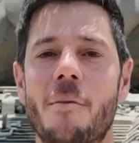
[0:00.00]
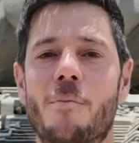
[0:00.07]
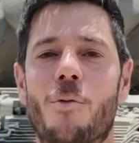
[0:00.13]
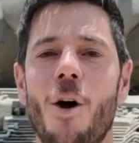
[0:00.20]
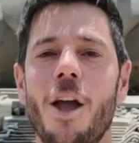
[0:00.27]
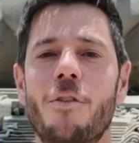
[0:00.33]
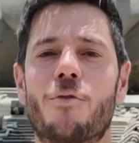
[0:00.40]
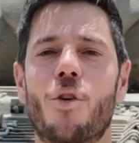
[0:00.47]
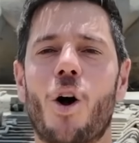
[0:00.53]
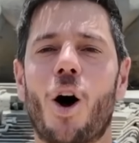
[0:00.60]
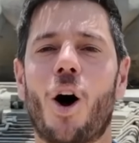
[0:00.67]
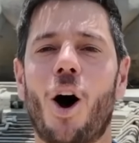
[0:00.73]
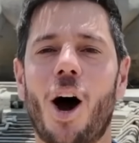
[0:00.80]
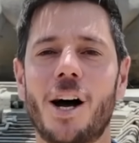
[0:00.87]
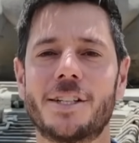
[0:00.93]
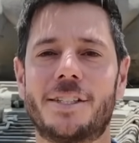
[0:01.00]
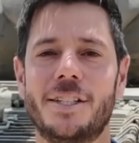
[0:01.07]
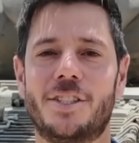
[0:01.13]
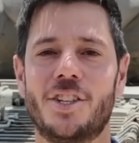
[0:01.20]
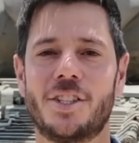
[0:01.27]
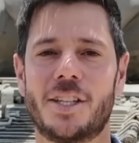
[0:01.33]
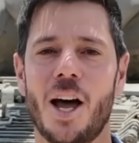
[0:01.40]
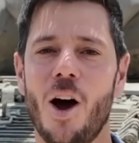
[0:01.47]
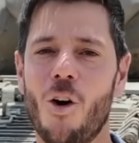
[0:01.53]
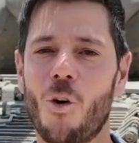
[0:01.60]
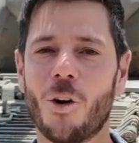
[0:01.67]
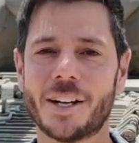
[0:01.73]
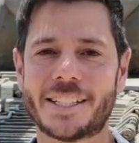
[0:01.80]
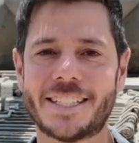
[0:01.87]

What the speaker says: Pray for our hostages who are